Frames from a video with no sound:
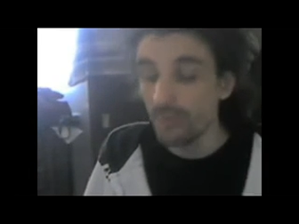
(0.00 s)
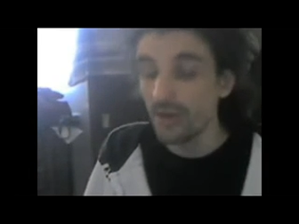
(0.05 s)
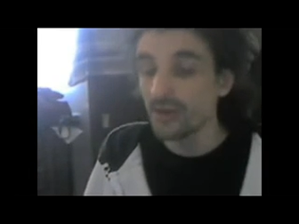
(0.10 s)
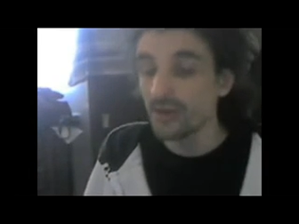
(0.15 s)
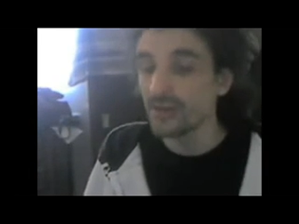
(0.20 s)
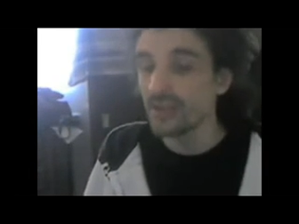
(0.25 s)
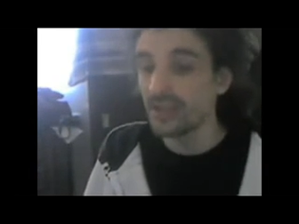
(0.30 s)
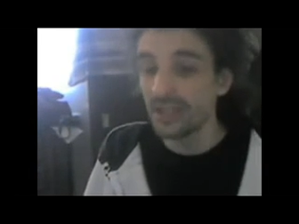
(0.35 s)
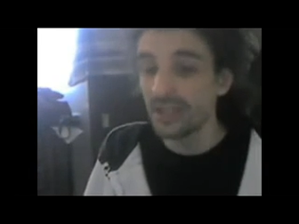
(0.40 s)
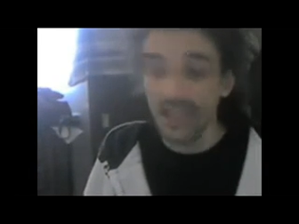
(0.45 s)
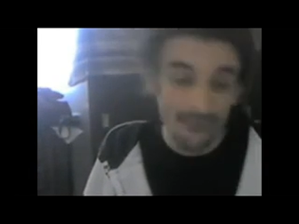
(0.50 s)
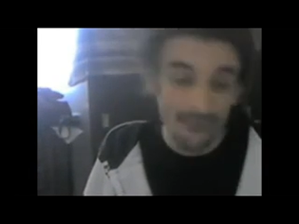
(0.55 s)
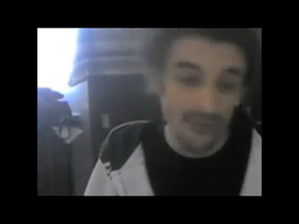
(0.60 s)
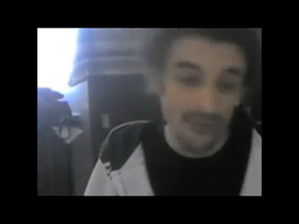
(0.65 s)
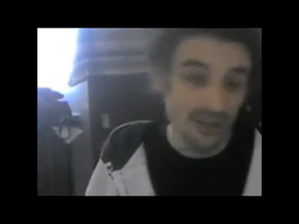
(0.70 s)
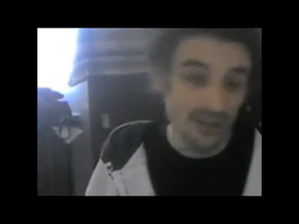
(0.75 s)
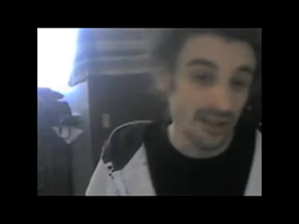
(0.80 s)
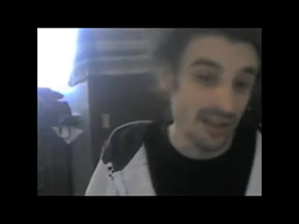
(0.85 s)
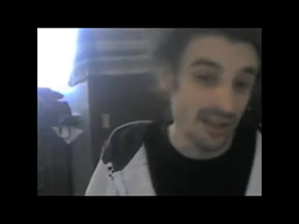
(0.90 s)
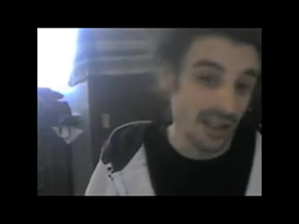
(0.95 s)

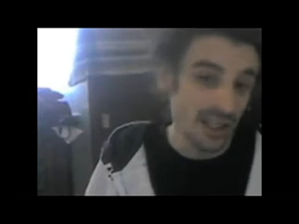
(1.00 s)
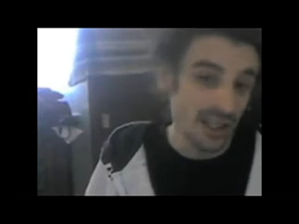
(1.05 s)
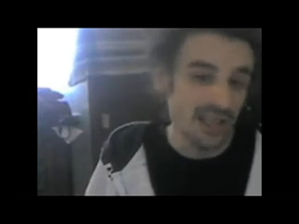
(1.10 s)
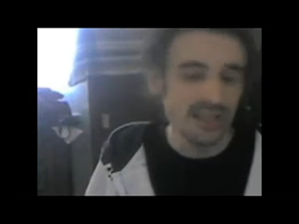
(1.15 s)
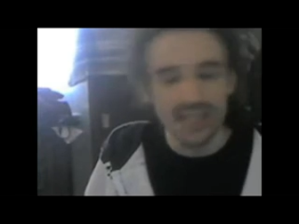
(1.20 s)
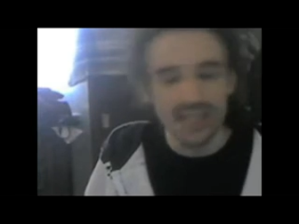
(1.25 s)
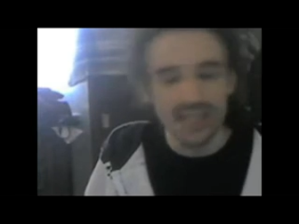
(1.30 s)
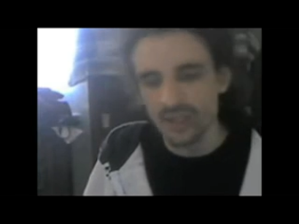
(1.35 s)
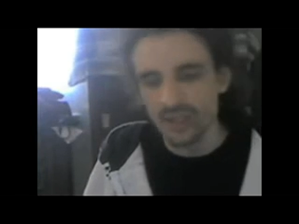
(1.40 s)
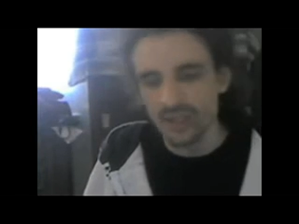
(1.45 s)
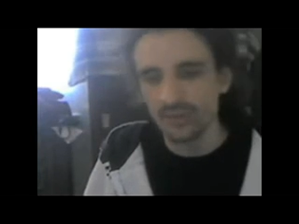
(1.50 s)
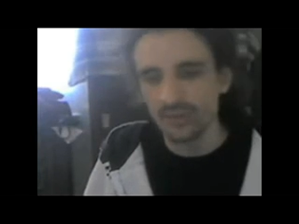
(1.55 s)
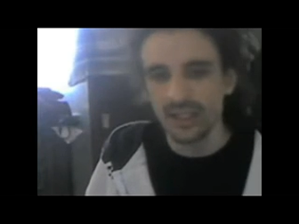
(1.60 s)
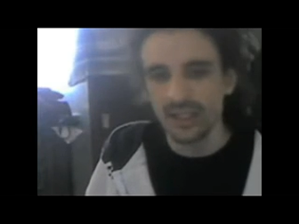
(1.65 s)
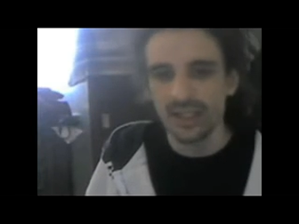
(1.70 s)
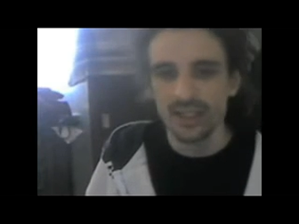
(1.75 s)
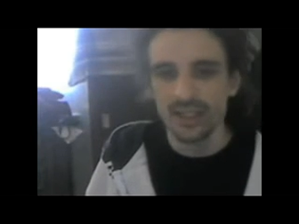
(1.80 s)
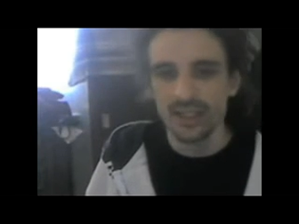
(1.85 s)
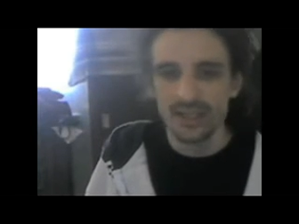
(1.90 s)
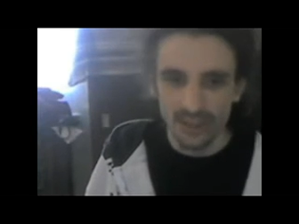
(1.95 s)
definitely sexually
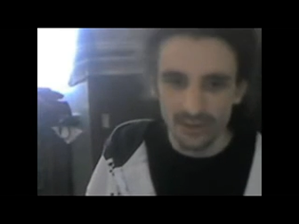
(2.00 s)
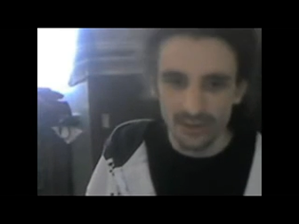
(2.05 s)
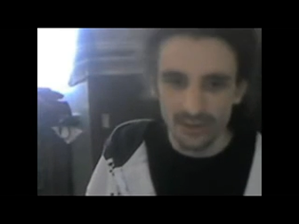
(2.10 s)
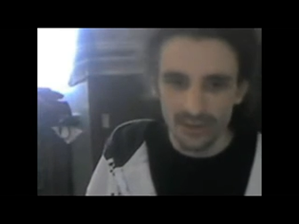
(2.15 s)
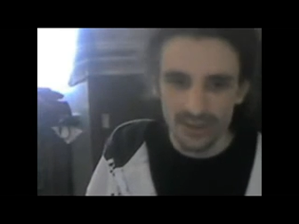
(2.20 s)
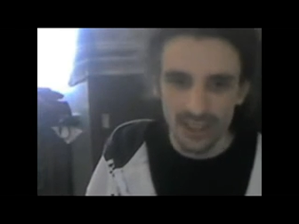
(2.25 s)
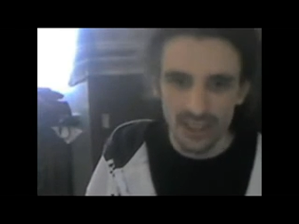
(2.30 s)
assaulted